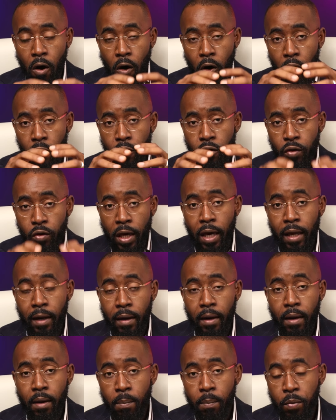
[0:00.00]
you
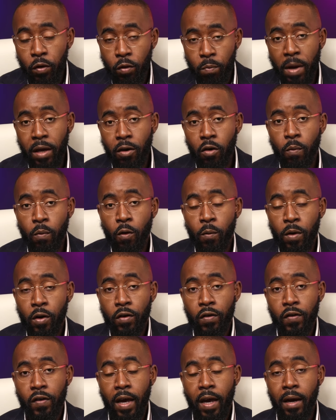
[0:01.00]
can put
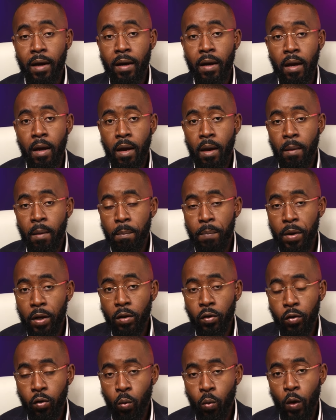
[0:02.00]
microperimeters there
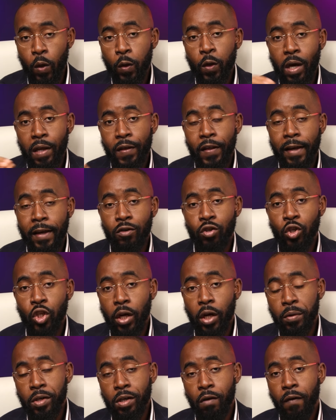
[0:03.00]
built with next
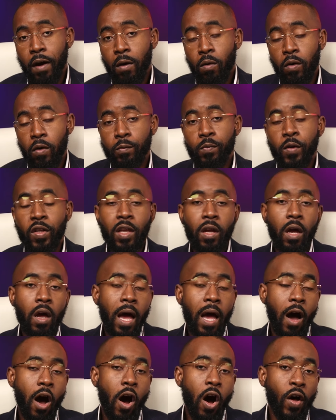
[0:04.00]
generation firewalls. But
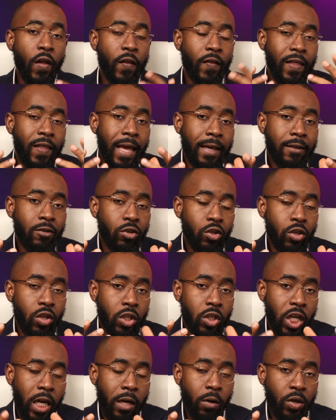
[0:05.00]
next
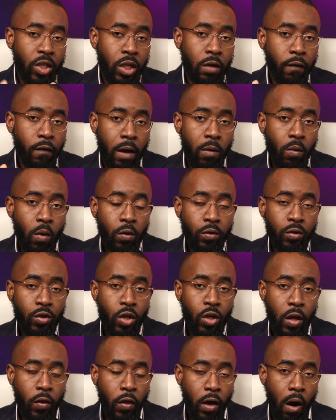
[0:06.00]
generation firewalls,
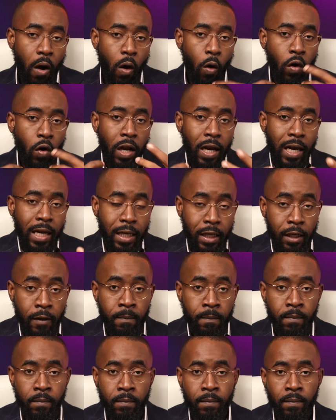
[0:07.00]
the only
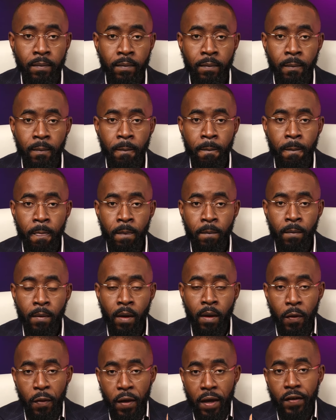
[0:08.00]

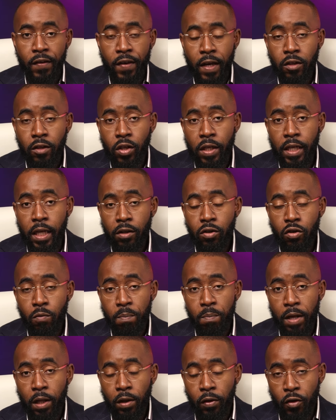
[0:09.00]
things that you need to
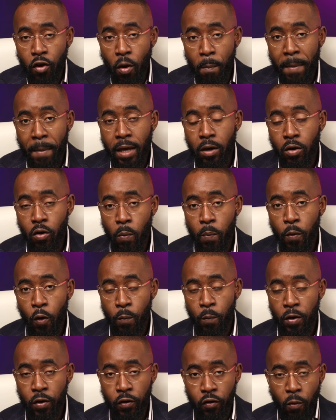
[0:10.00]
build your
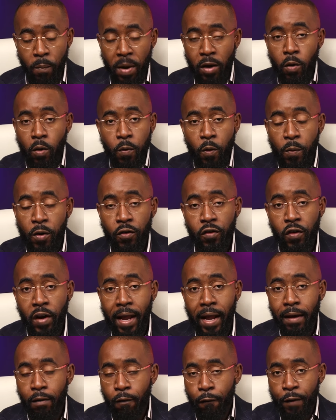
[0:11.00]
microperimeters. Your microperimeters are
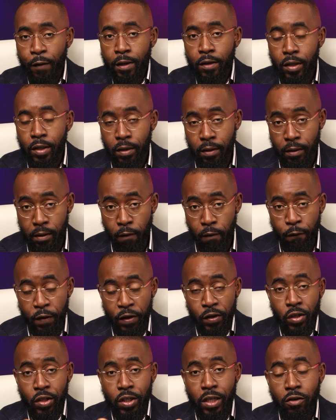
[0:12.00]
like fences
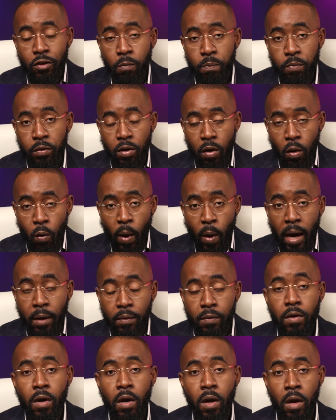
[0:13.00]
that you put
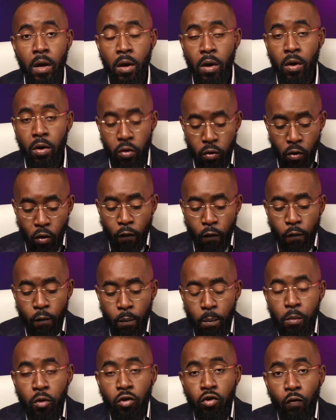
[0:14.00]
around your
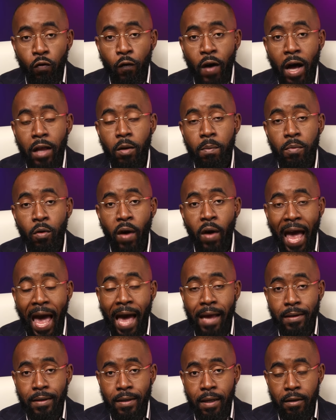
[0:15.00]
most valuable
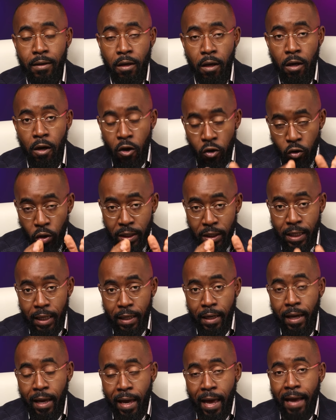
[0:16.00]
asset, your
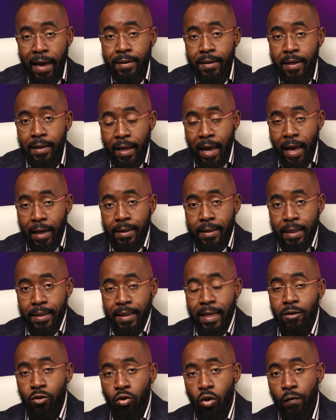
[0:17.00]
data, asset, access,
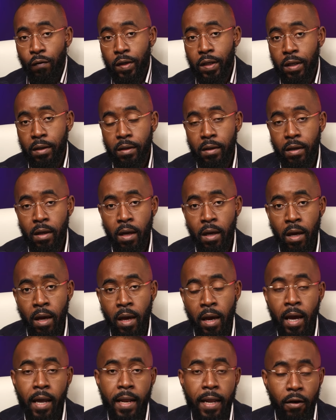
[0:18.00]
and services.
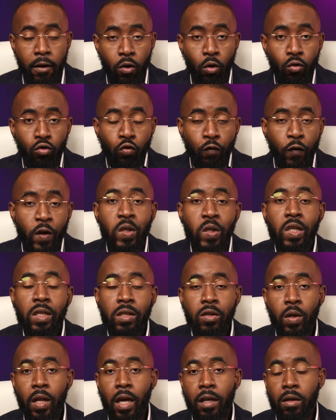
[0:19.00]
Now, those fences
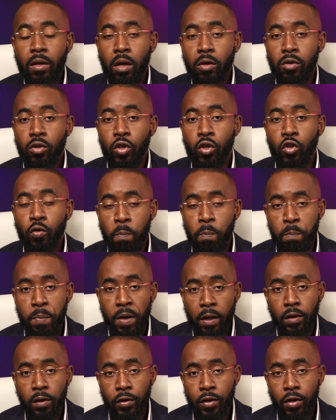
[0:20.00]
are not just
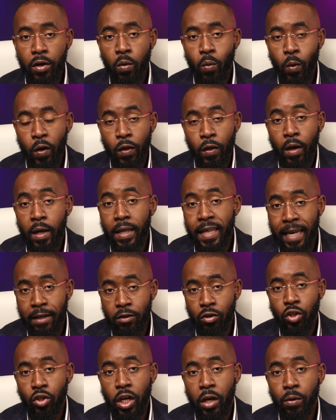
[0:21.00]
built with
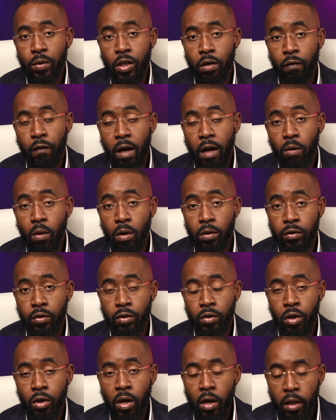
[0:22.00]
next generation firewalls.
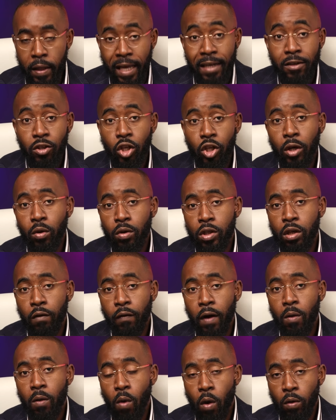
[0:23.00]
Next generation
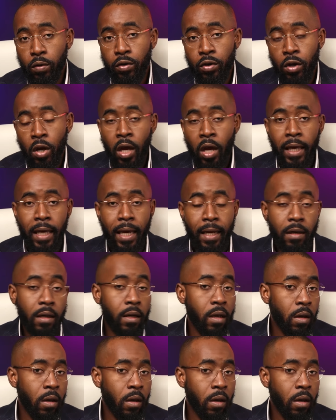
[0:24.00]
firewalls can